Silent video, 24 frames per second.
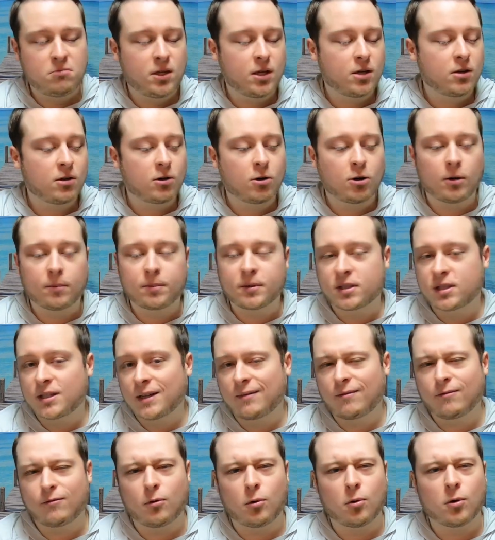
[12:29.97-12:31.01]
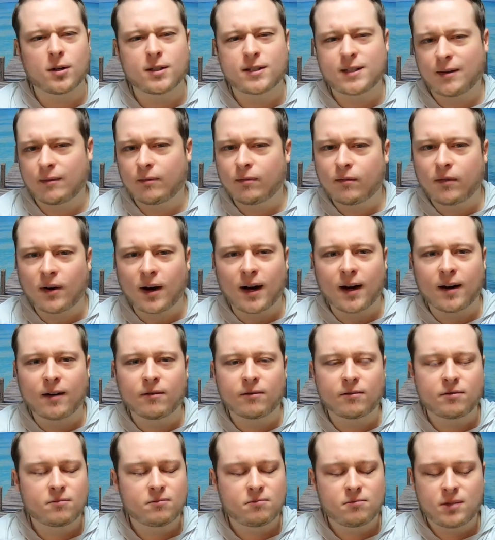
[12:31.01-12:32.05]
You could go up to 7.4,
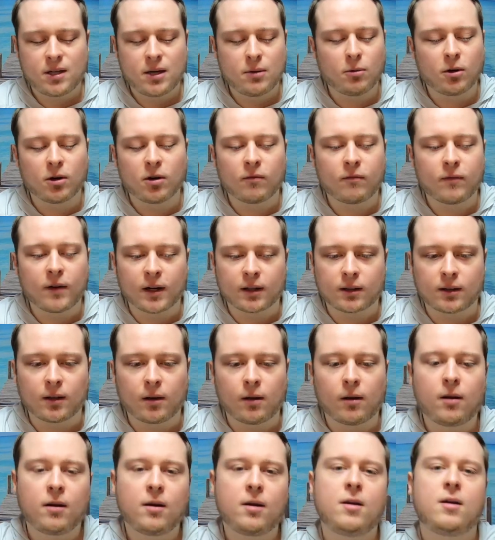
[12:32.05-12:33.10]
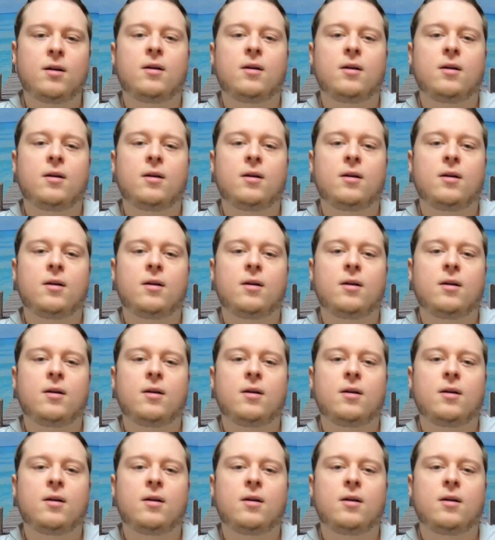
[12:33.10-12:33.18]
7.5. It won't affect it.